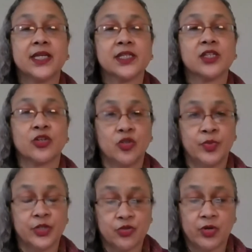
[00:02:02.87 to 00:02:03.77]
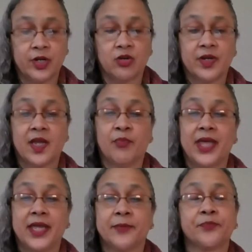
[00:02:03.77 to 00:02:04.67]
his gubernatorial
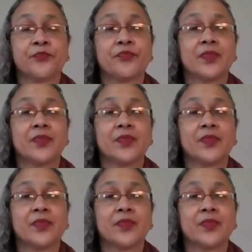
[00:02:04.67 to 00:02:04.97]
campaign.